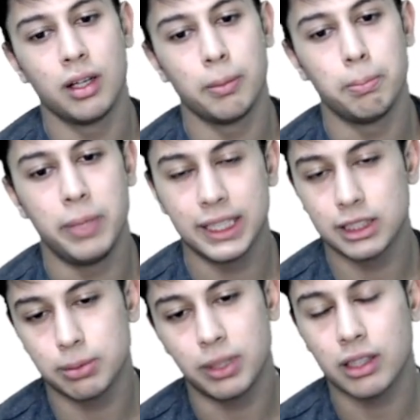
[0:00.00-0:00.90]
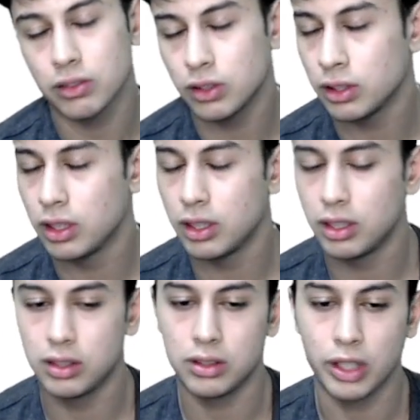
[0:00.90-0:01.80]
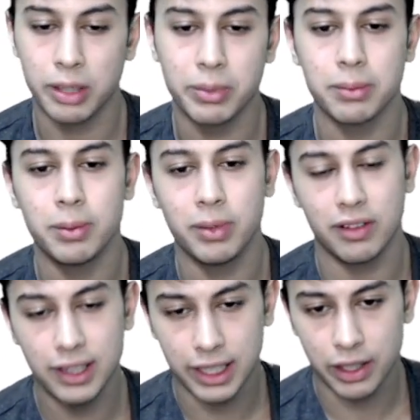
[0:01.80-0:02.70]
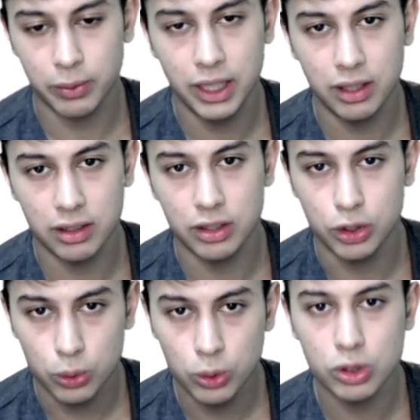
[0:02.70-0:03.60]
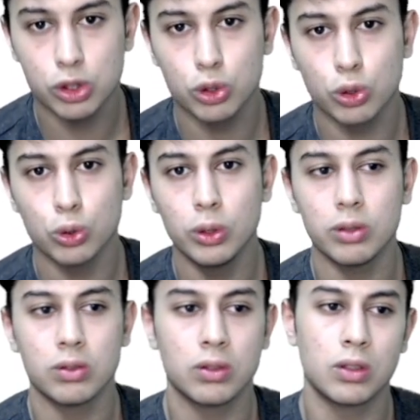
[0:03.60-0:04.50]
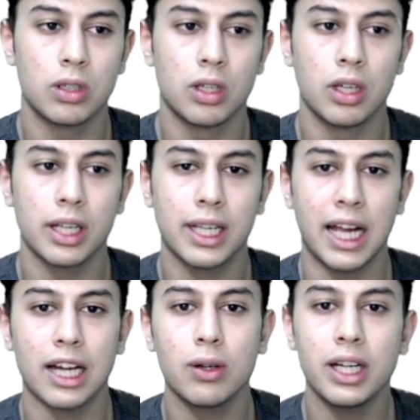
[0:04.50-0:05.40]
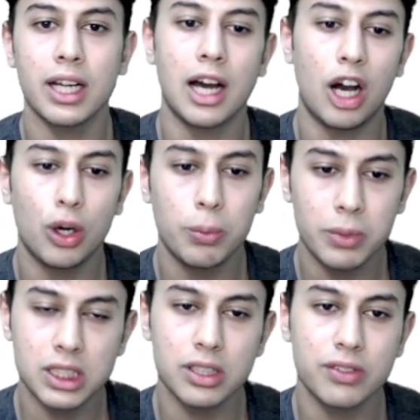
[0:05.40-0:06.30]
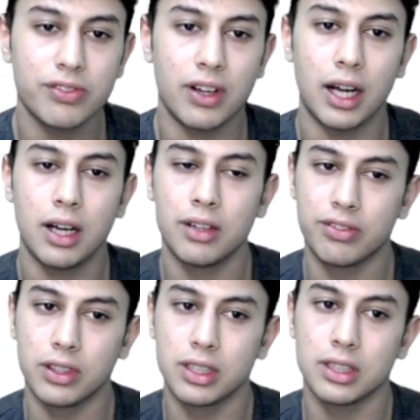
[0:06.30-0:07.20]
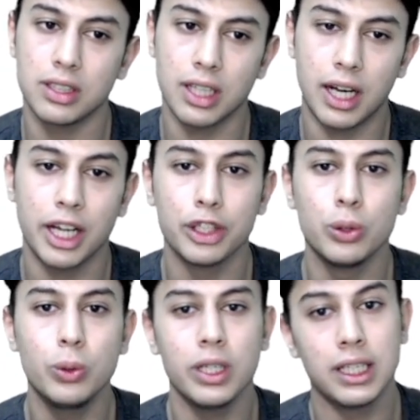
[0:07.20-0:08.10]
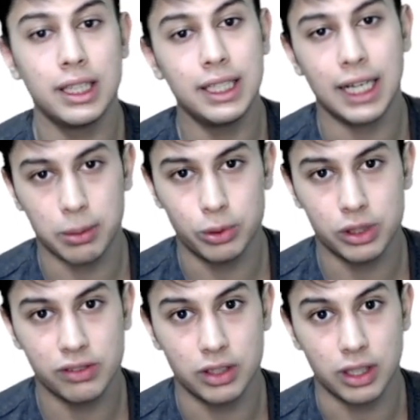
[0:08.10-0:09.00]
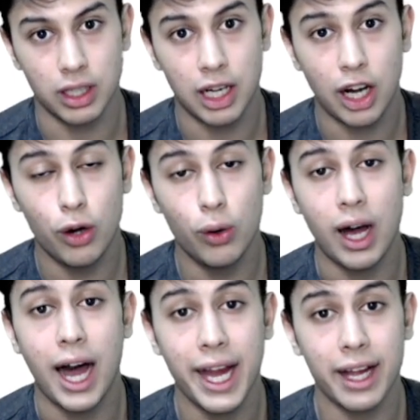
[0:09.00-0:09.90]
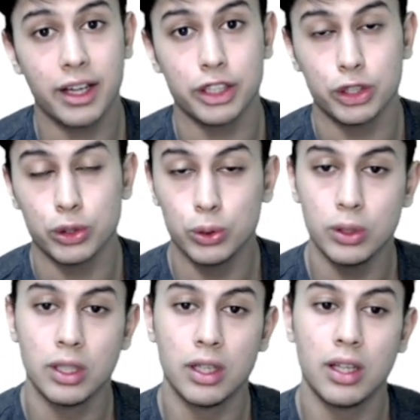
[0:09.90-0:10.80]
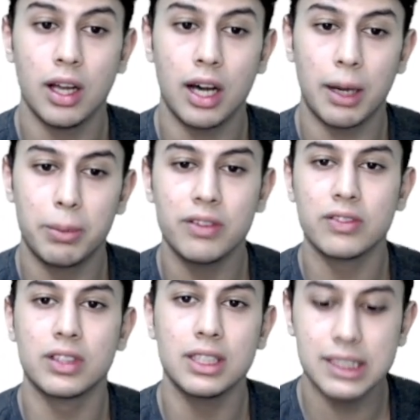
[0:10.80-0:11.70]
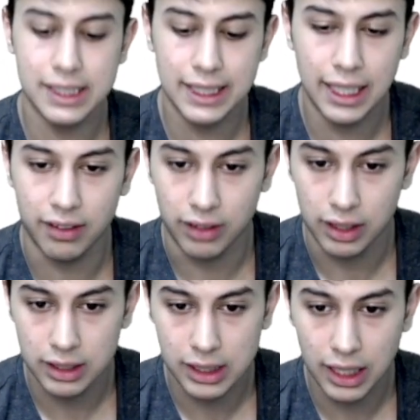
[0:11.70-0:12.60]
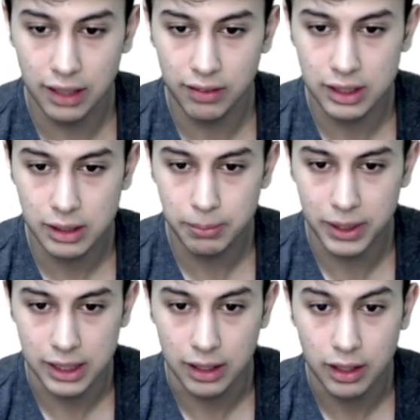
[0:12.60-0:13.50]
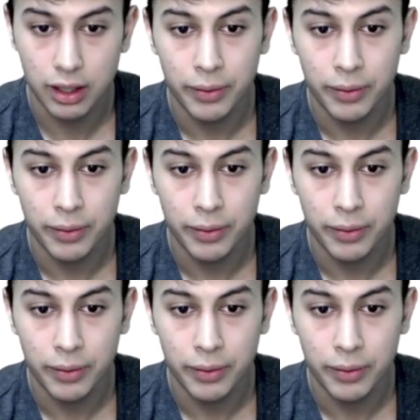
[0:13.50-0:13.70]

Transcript: benchmark or a minimum level that we use to calculate how much further are you in the atmosphere, how high are you above the sea level. Sea level is the basic.